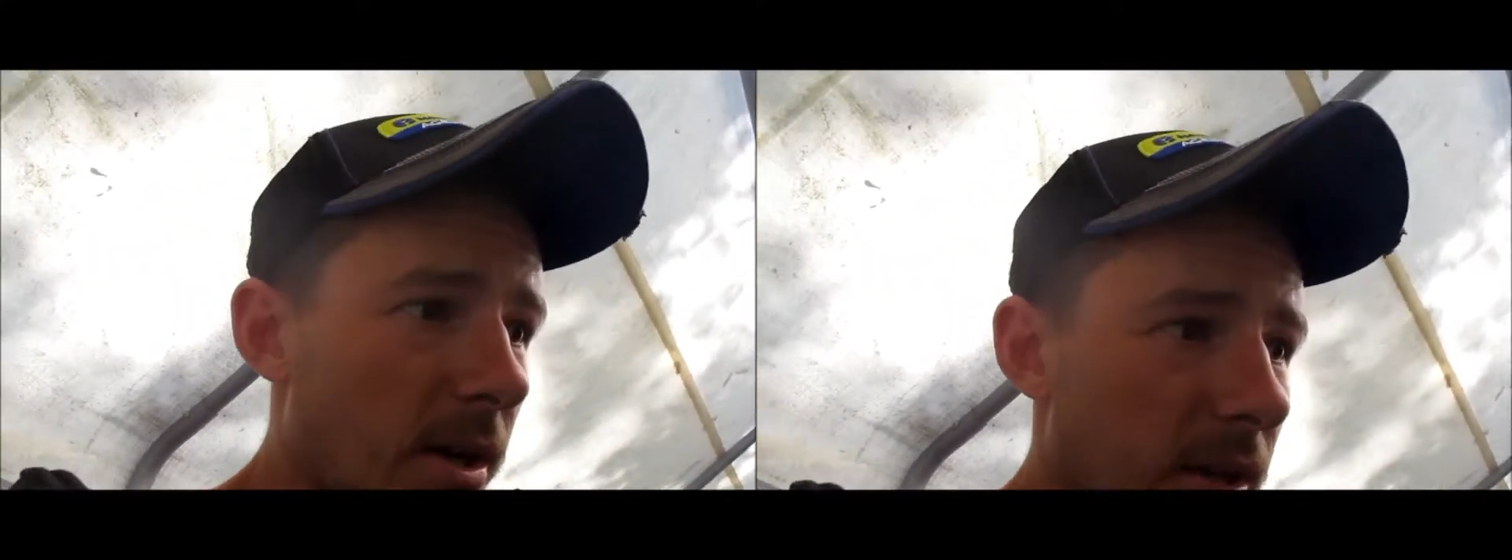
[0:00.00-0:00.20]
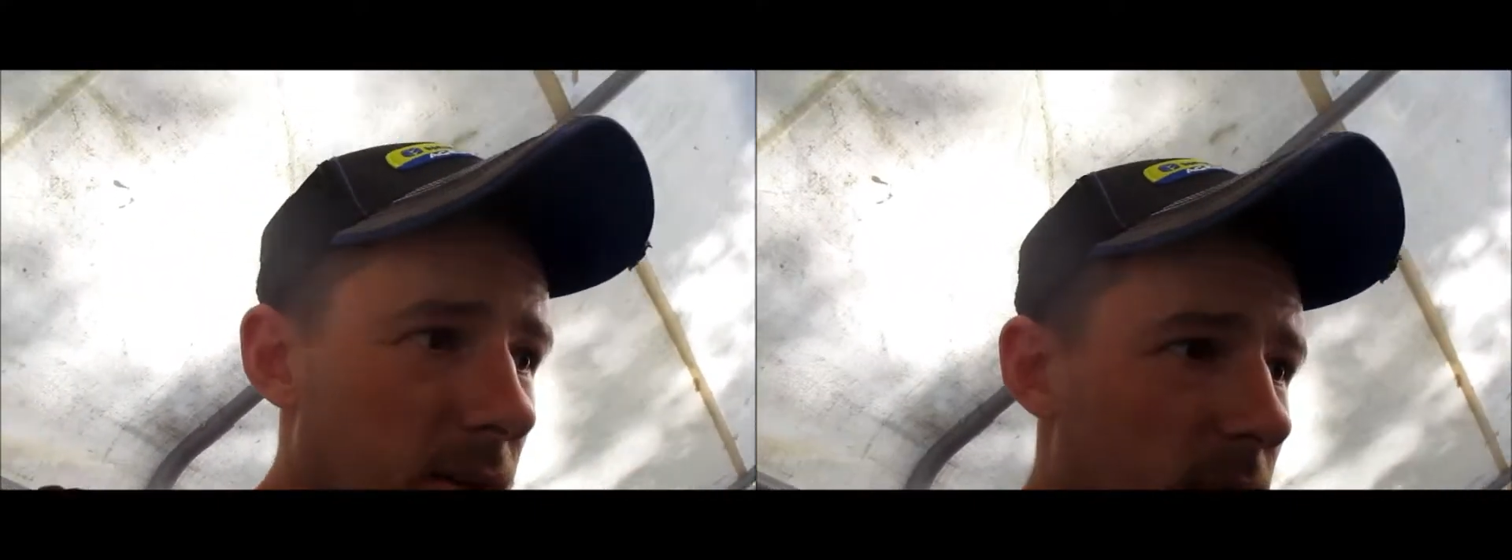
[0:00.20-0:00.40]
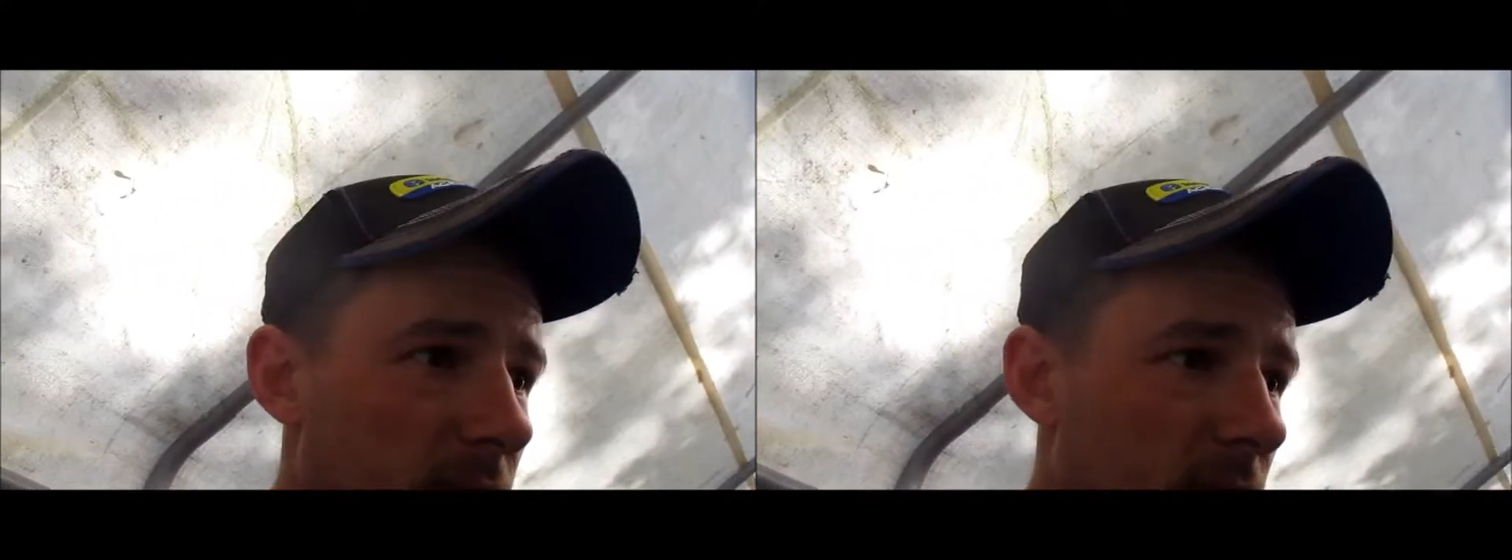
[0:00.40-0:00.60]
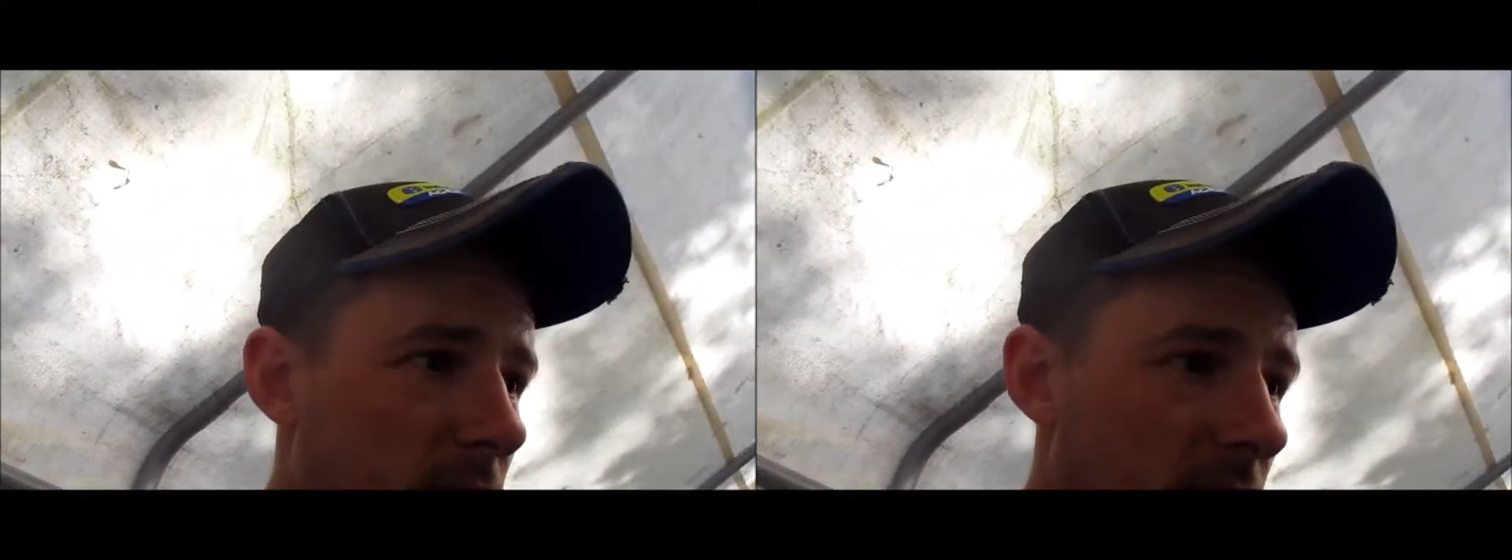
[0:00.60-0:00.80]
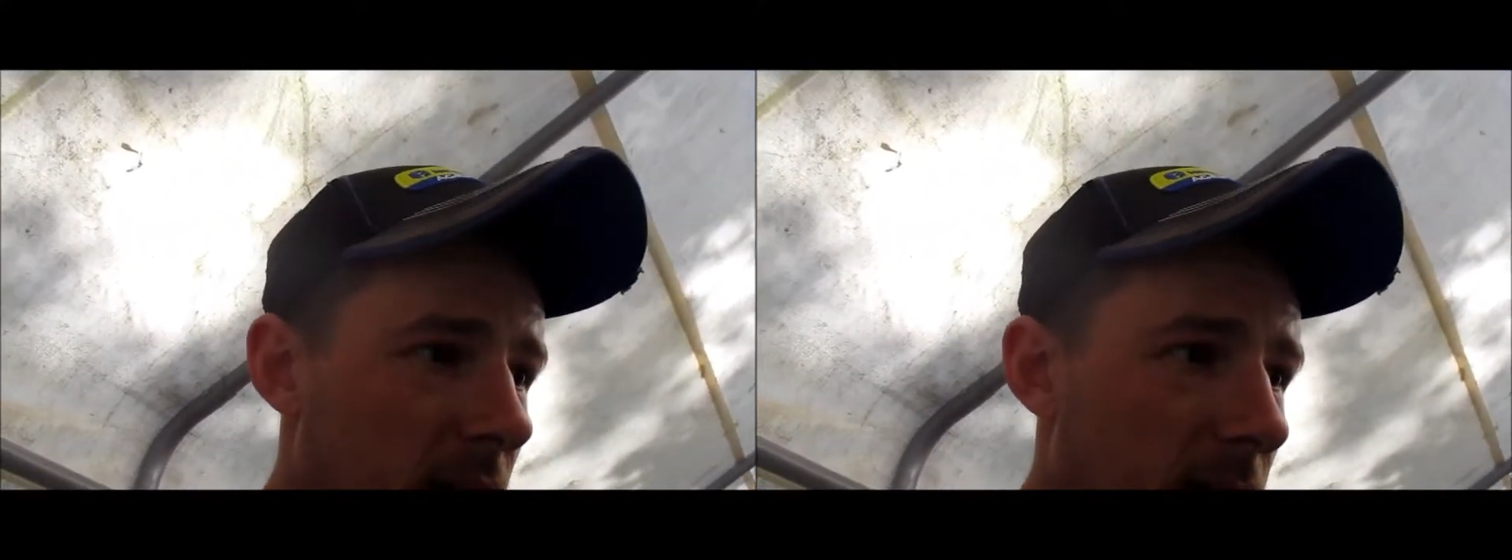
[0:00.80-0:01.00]
then we
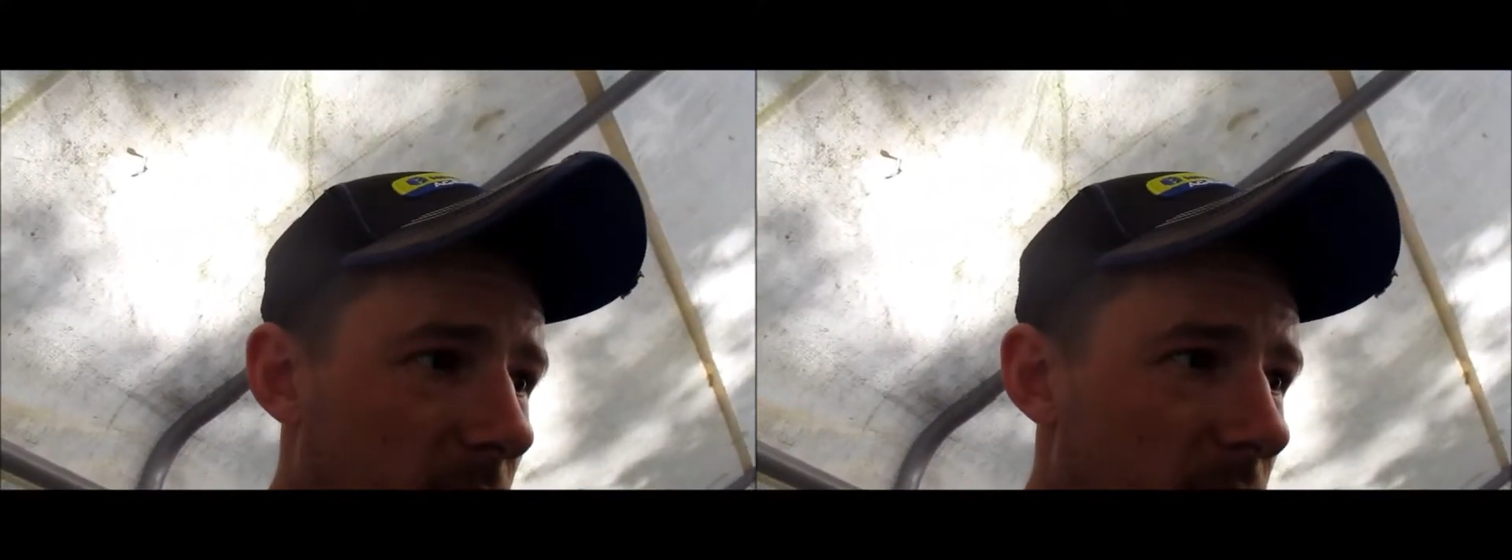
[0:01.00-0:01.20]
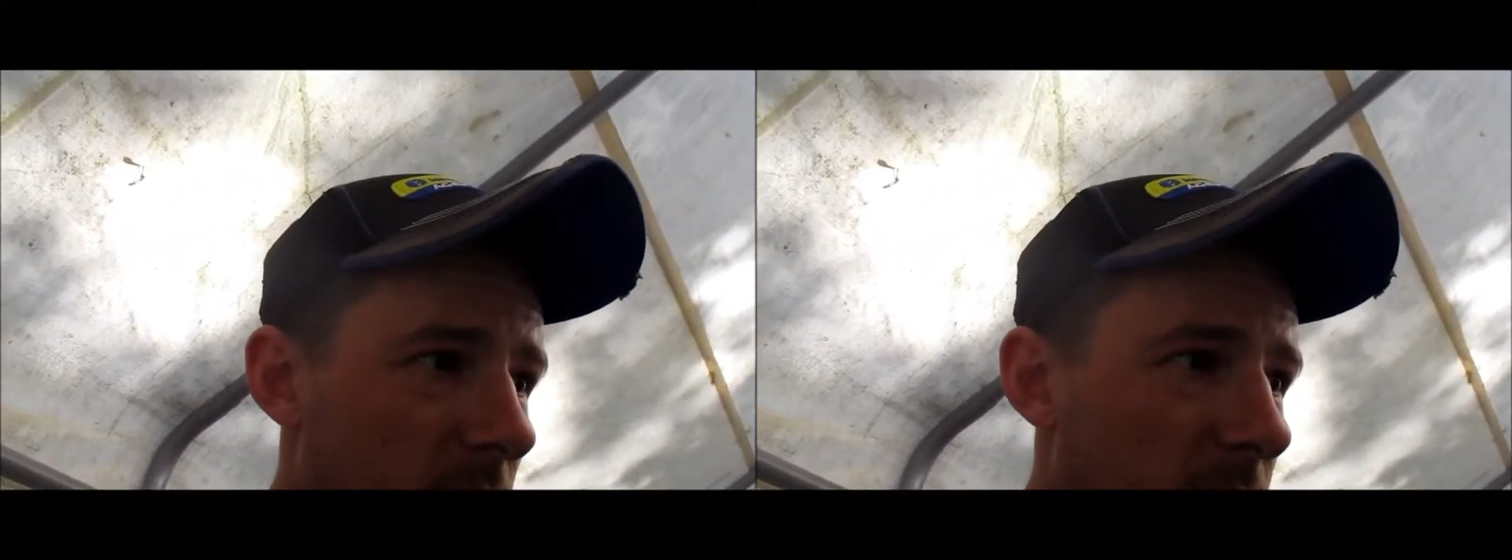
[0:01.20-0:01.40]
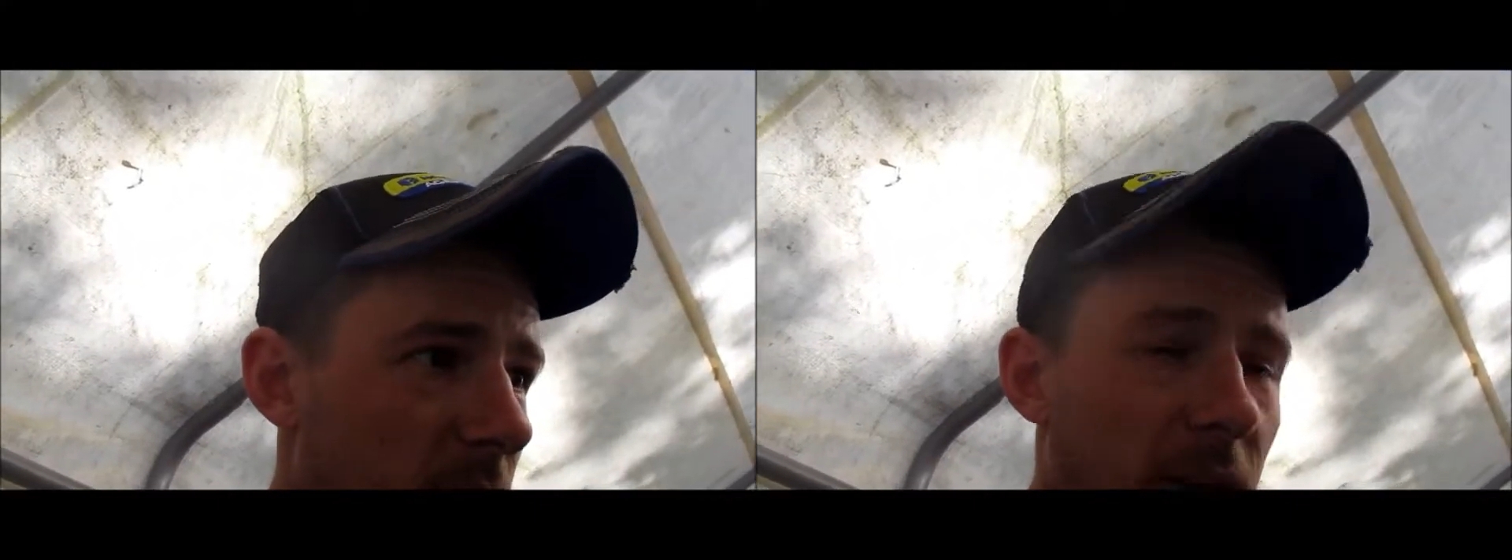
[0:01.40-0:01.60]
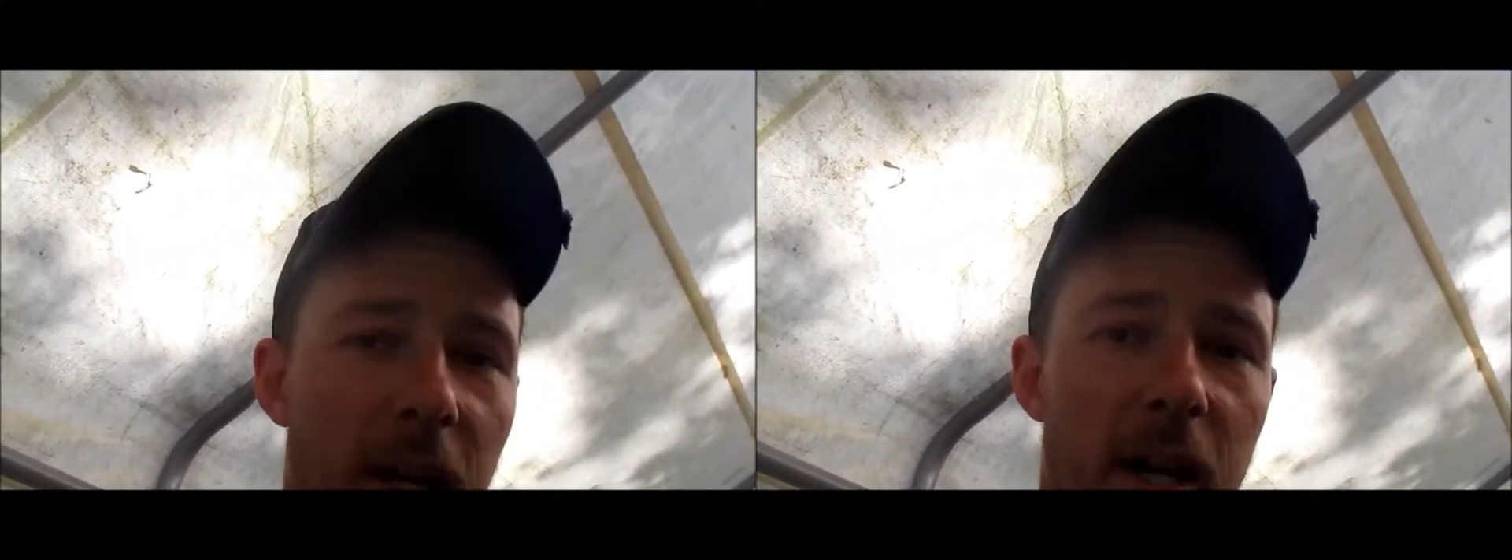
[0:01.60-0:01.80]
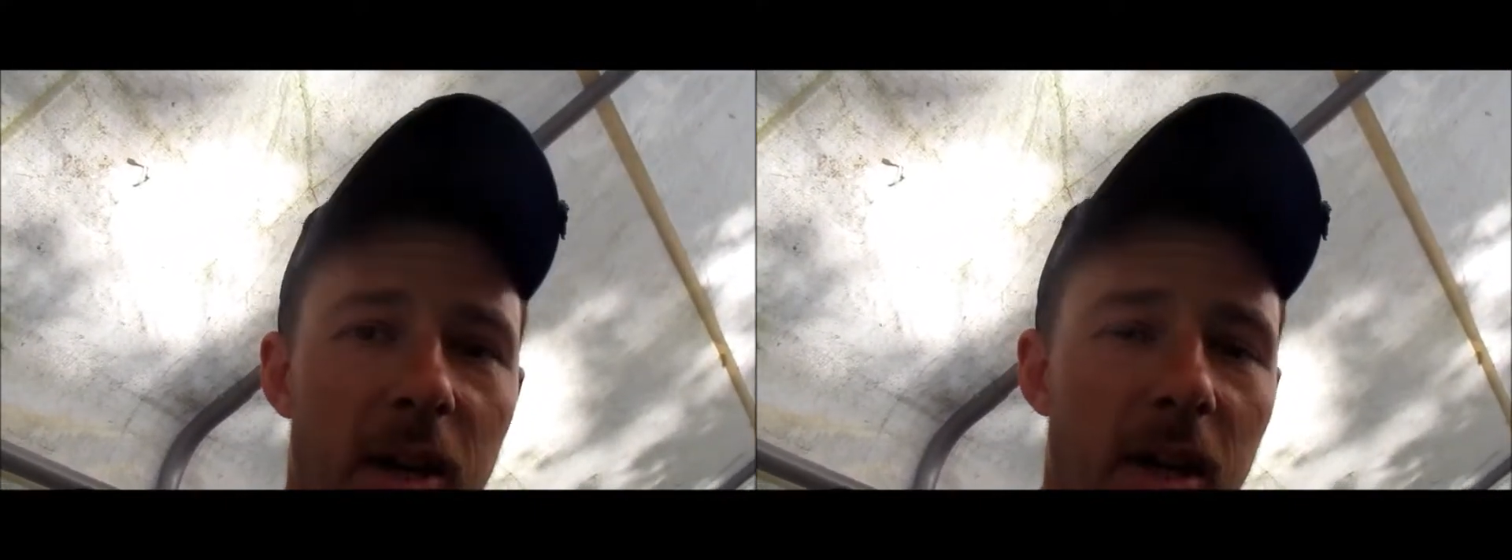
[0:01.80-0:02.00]
might as well put
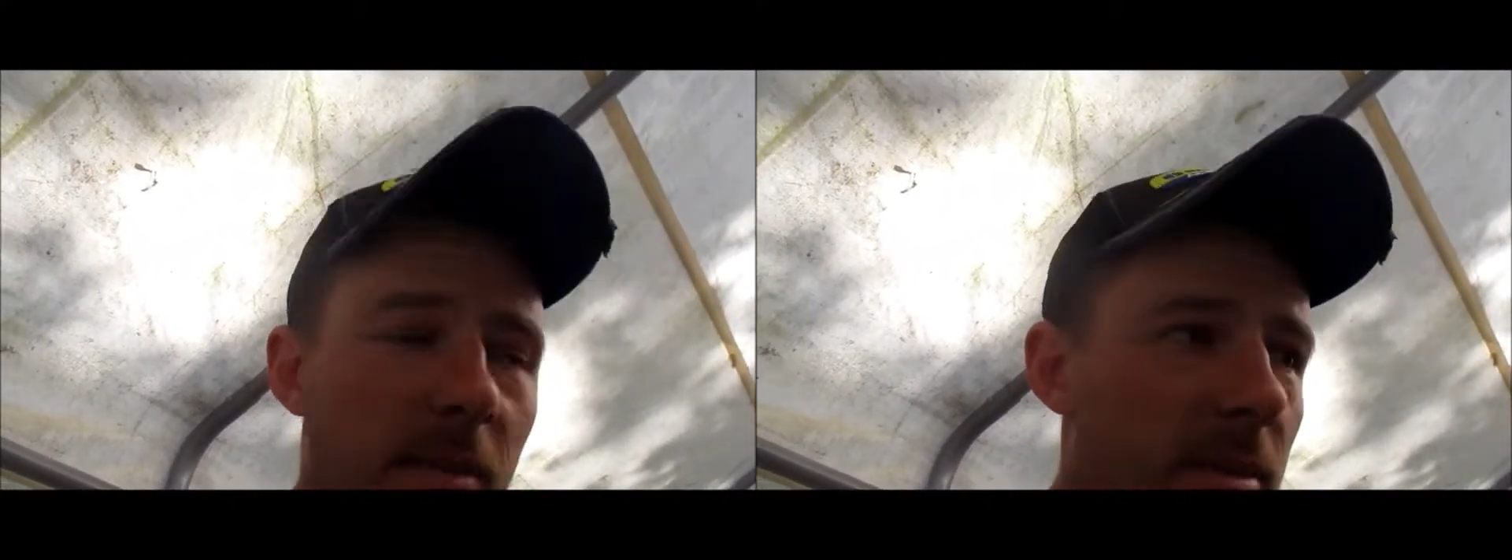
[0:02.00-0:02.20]
that on.